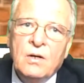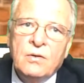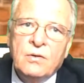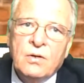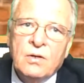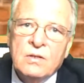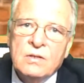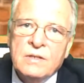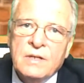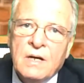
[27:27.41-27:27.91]

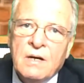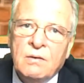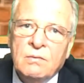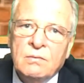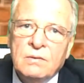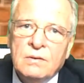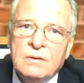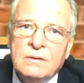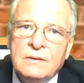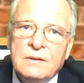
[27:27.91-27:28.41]
Turns
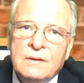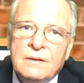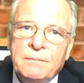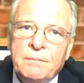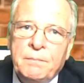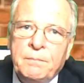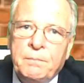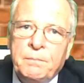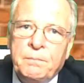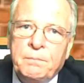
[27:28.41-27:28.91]
out
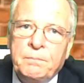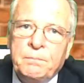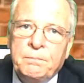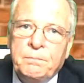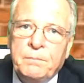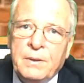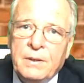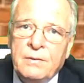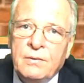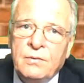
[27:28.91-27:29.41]

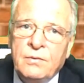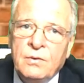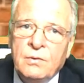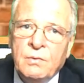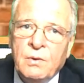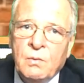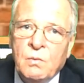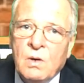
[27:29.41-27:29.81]
Peter Dewey